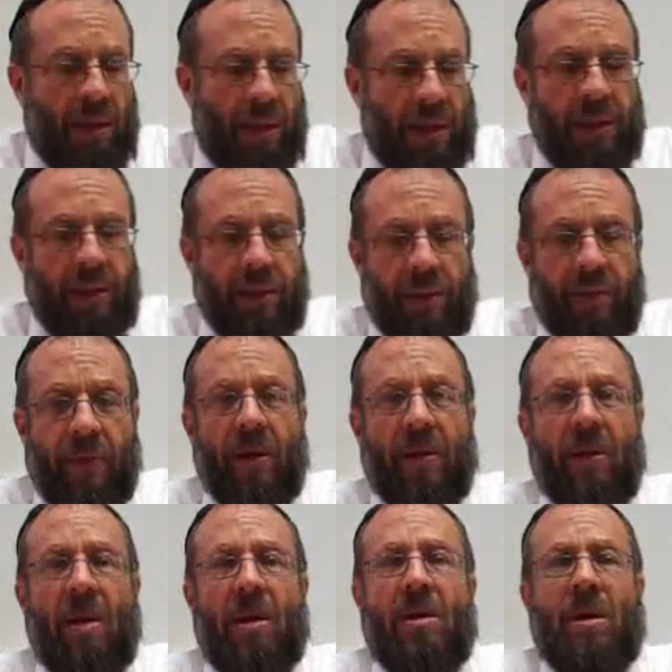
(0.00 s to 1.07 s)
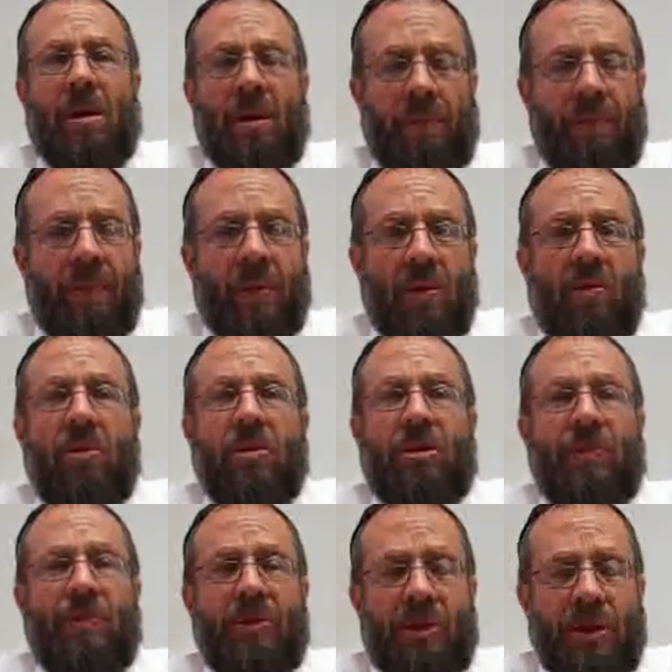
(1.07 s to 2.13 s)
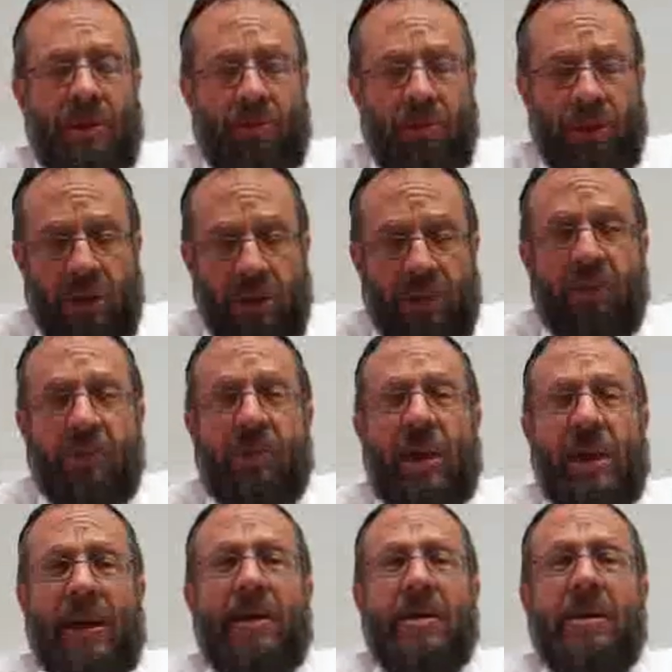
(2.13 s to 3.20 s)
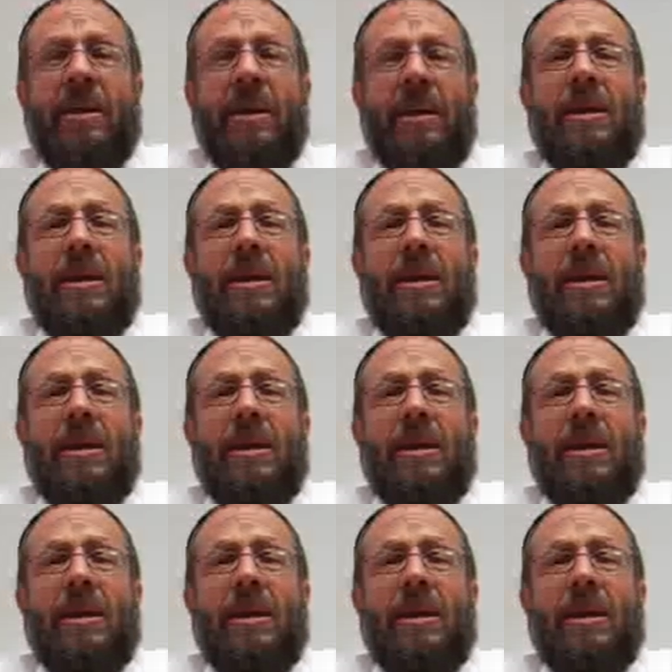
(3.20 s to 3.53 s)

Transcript: and of the Halacha which he proje- which he projects,